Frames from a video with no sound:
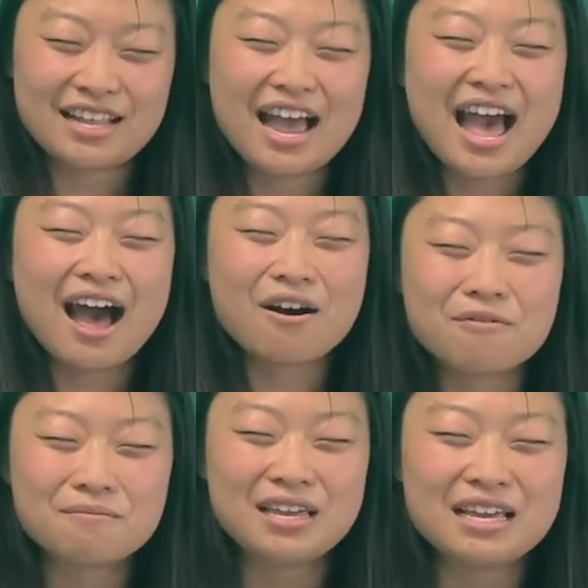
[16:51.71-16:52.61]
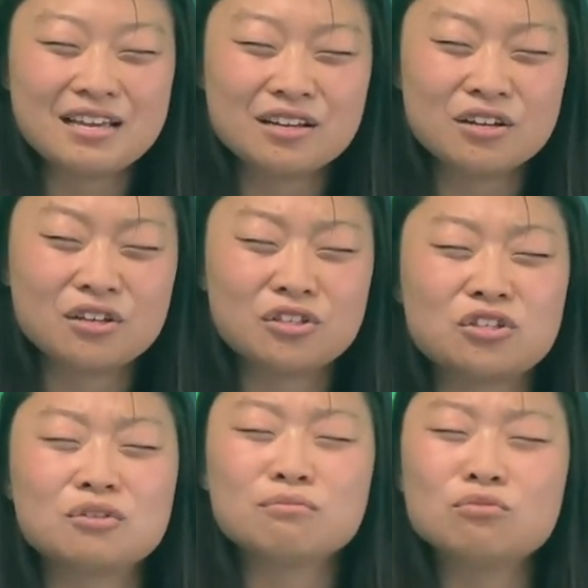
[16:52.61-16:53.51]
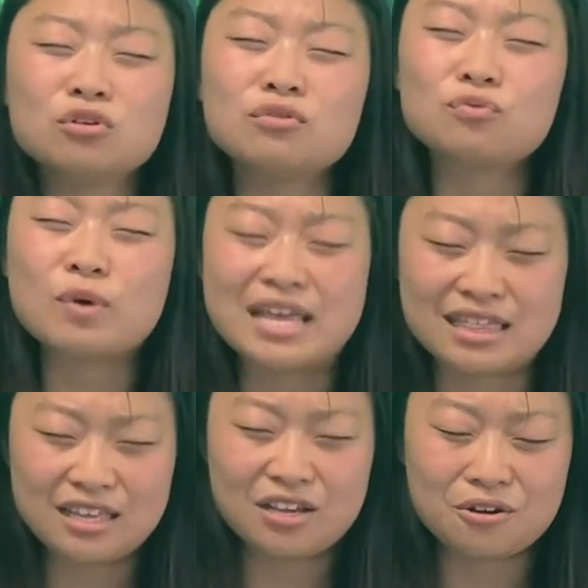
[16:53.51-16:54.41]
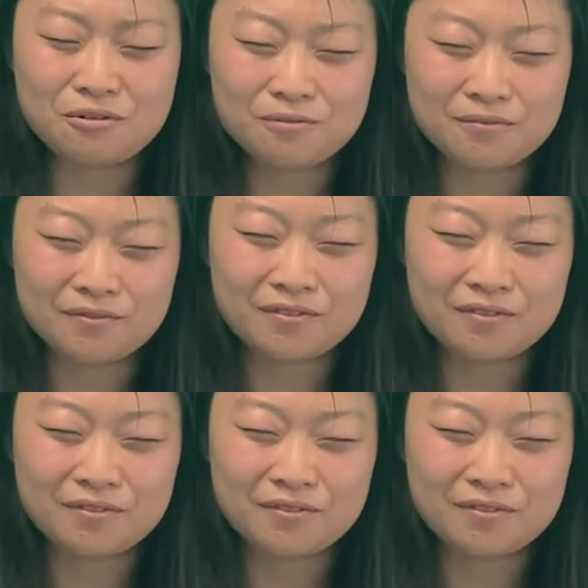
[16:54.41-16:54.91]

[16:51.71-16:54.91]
Help me to move with you